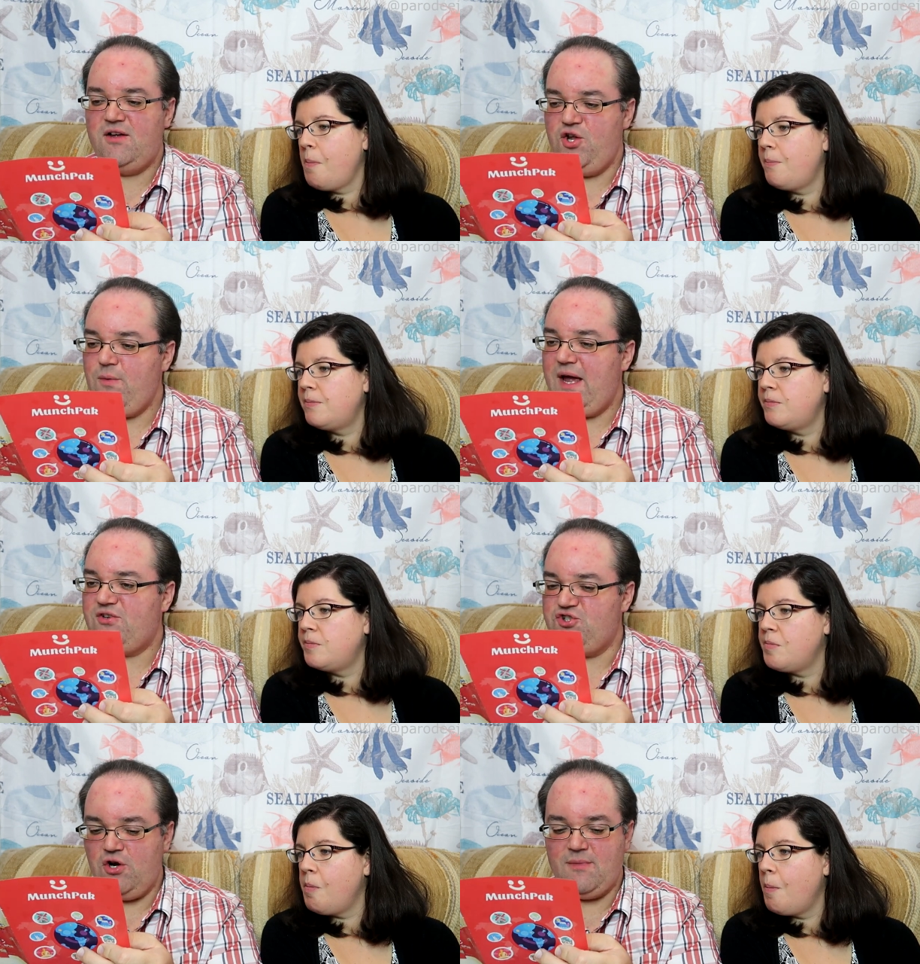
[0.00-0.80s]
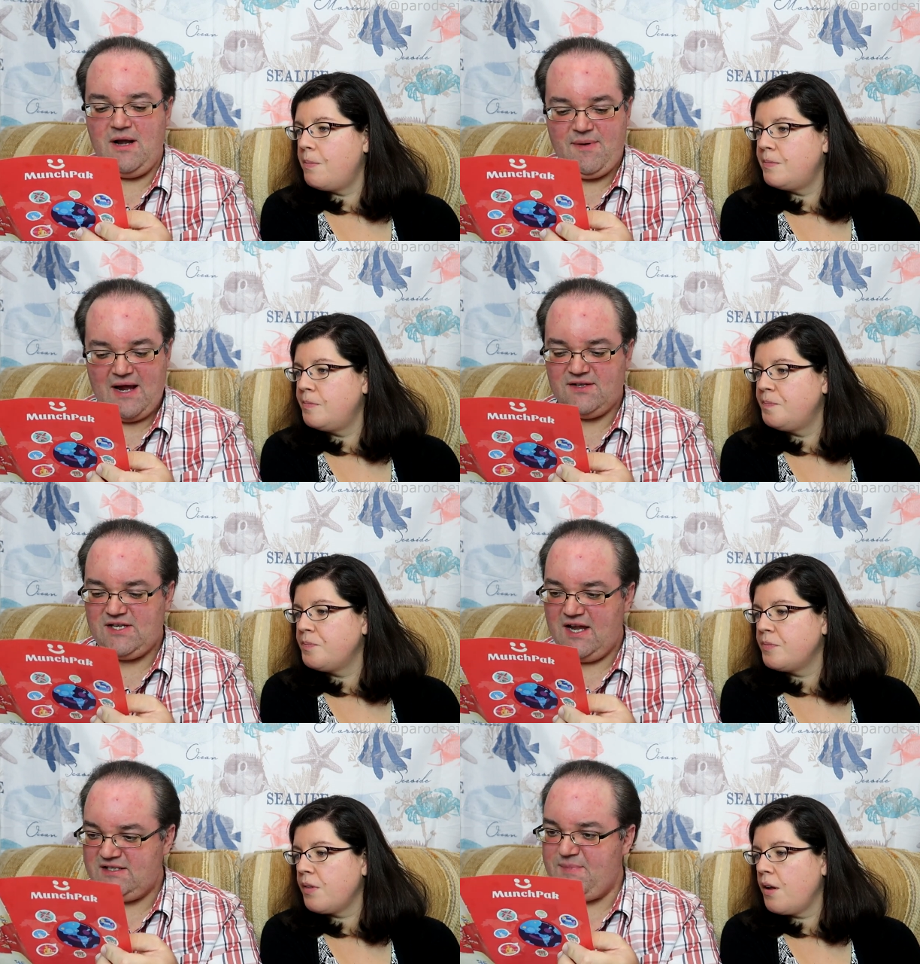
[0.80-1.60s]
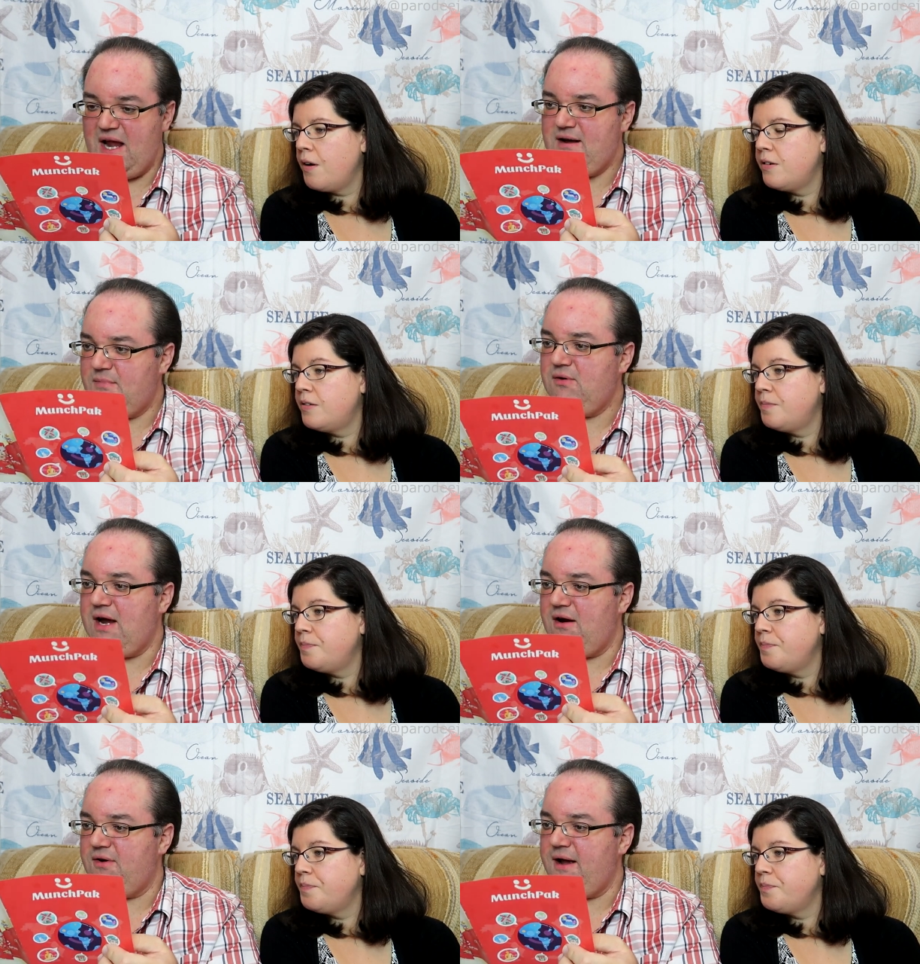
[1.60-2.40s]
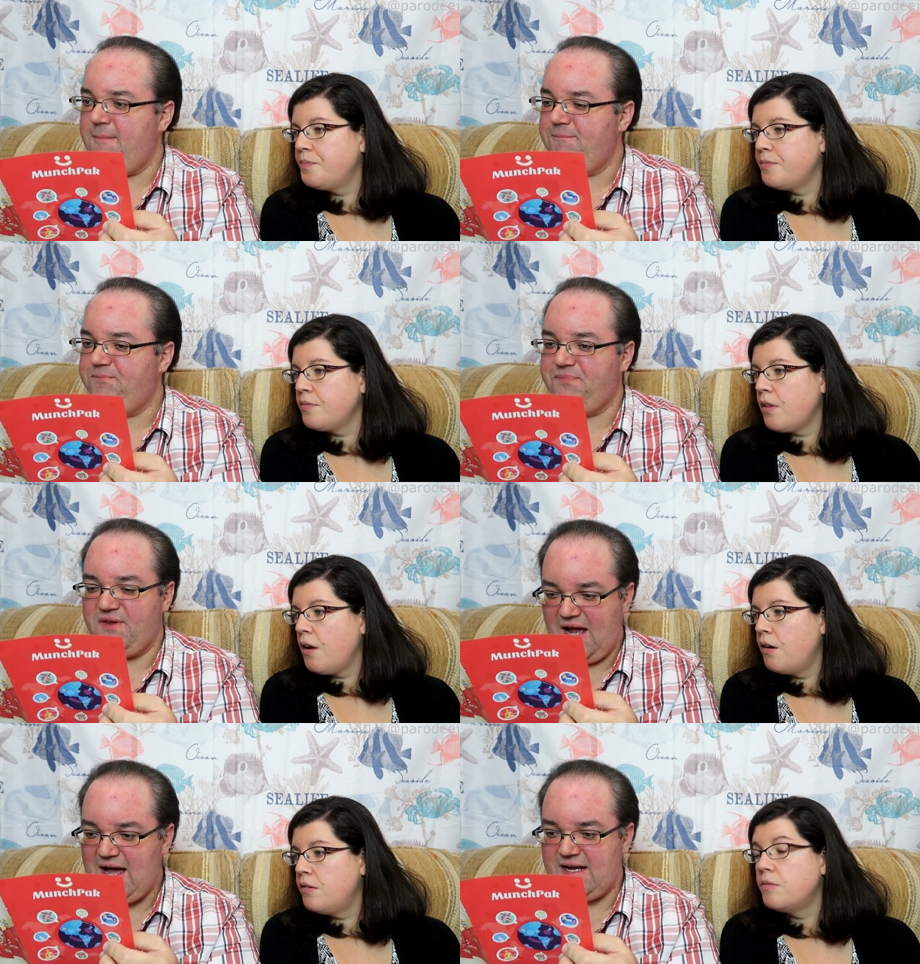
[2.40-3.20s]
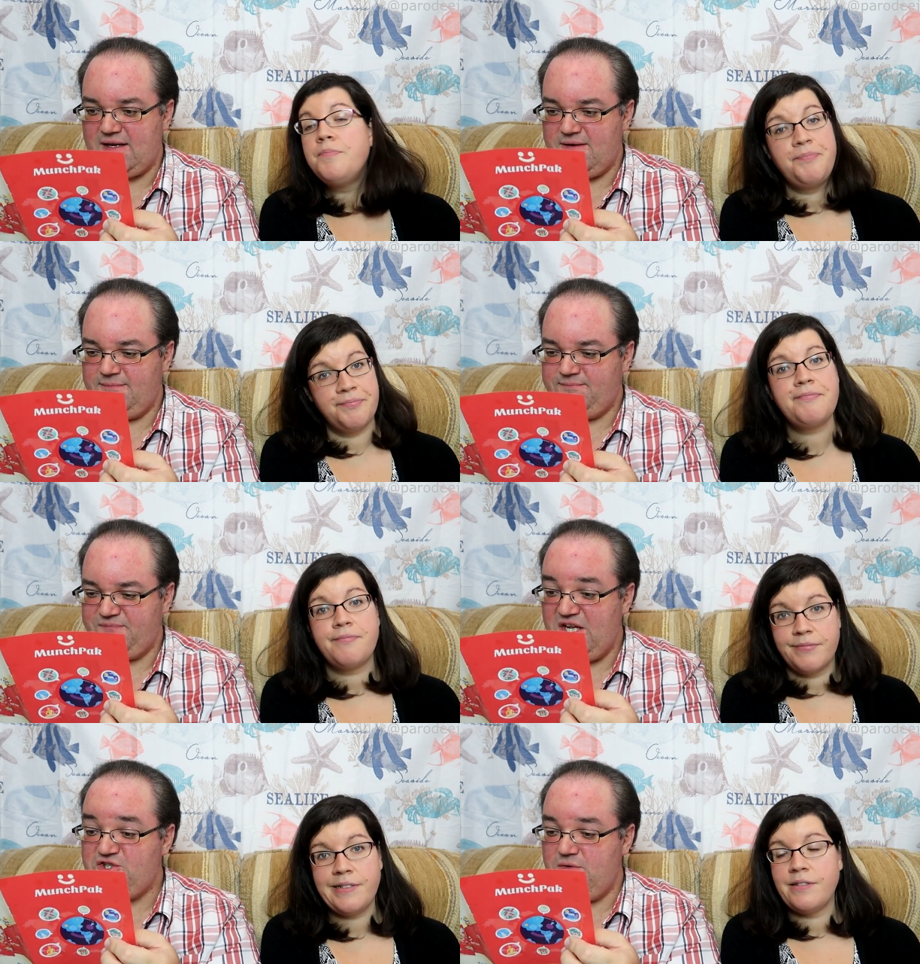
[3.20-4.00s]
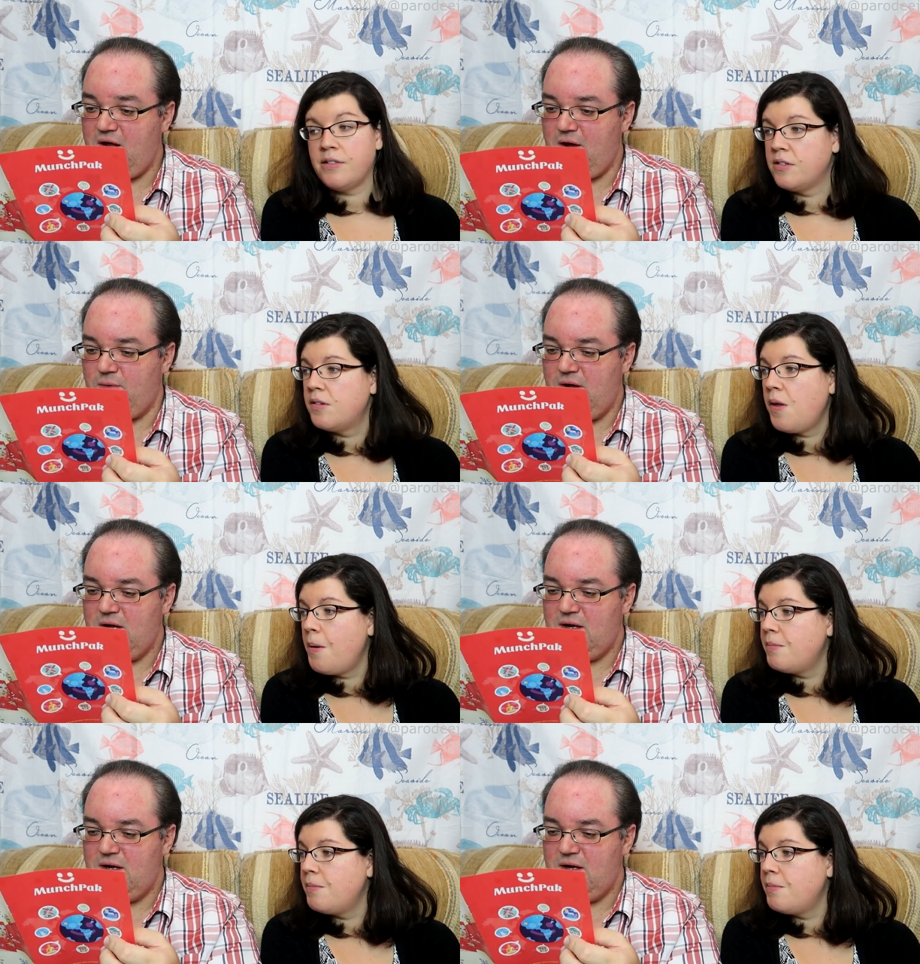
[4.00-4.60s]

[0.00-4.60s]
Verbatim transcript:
Speaker 1: U.S., Germany, Pakistan, Spain, and Bulgaria. Got it. Did you know?